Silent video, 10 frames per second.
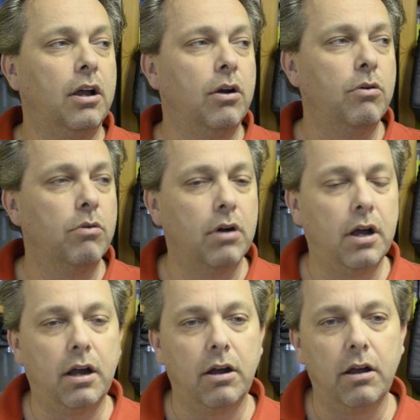who
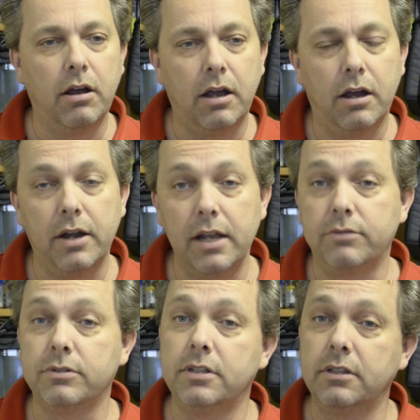are
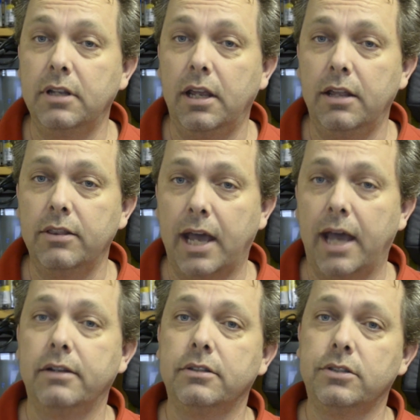interested in that.